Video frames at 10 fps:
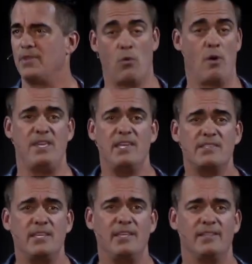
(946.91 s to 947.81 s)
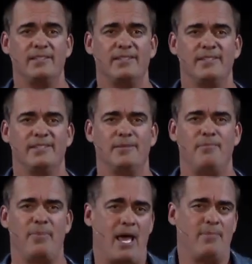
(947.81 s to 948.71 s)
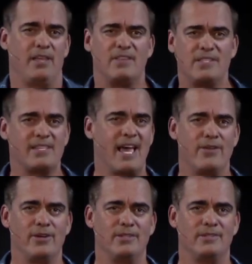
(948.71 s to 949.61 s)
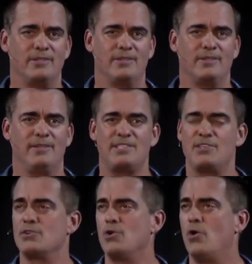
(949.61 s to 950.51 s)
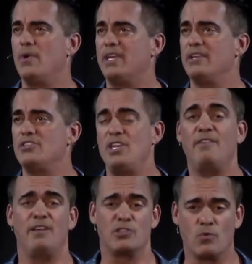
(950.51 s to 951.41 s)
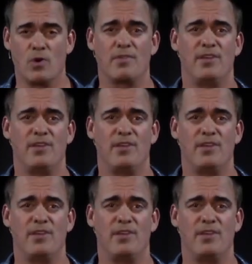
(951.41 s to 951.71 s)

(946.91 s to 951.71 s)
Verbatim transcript: It won't be easy, but I believe that together, this is a goal we can achieve, and it's worth